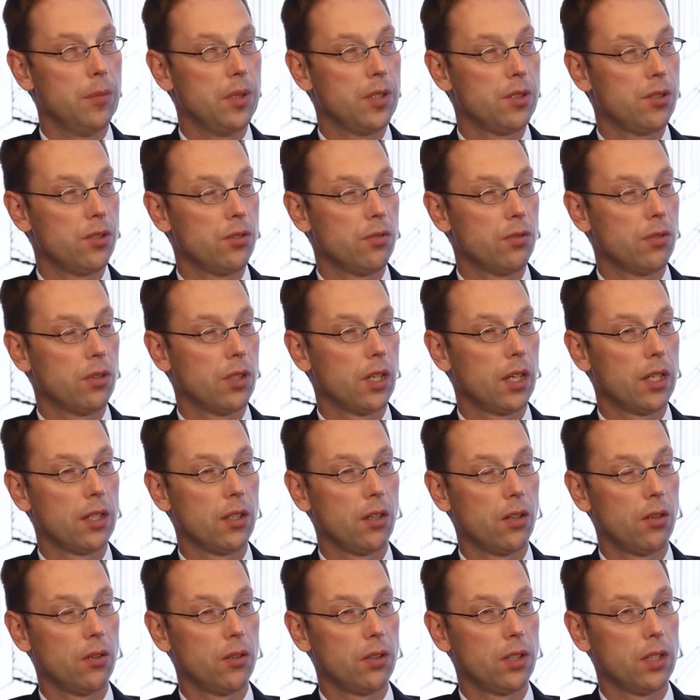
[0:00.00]
Ms Yu, I
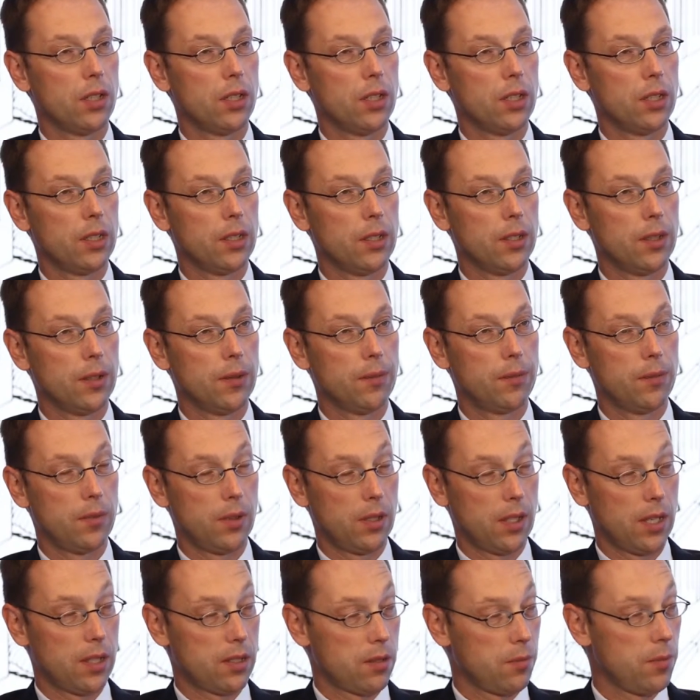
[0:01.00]
know
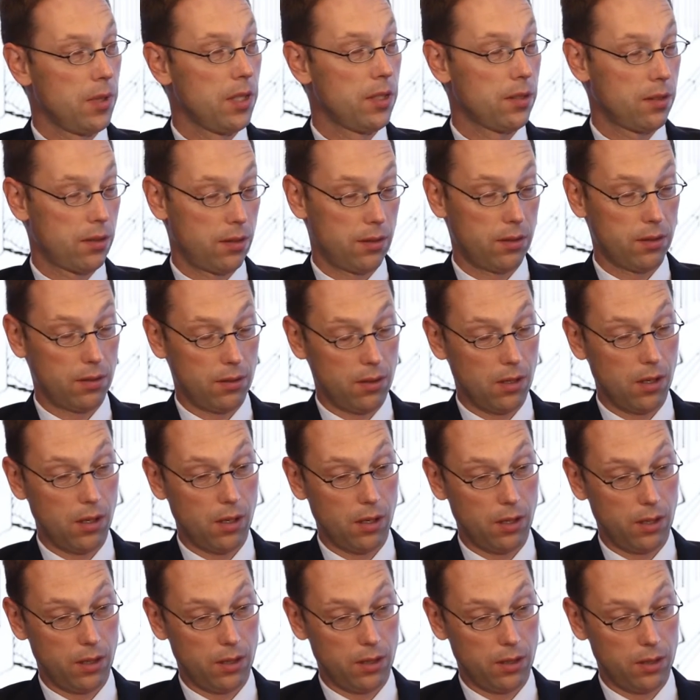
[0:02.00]
SMEs
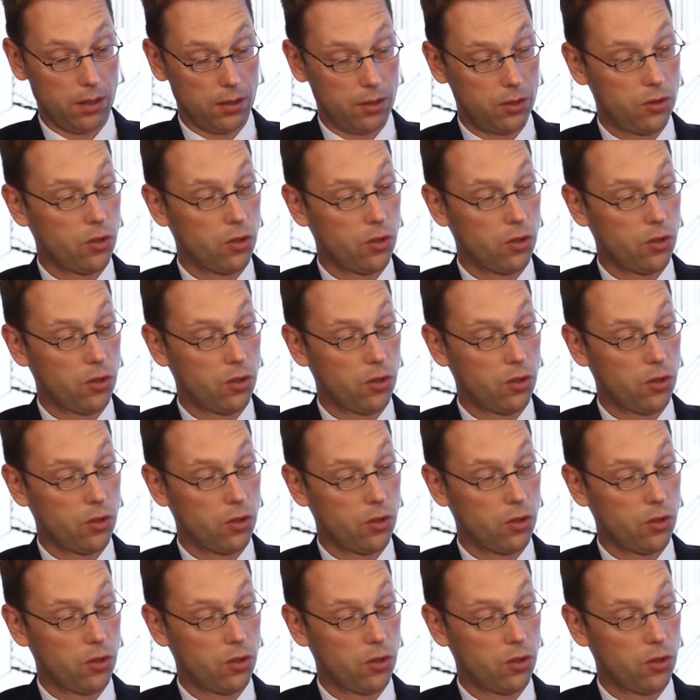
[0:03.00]
are a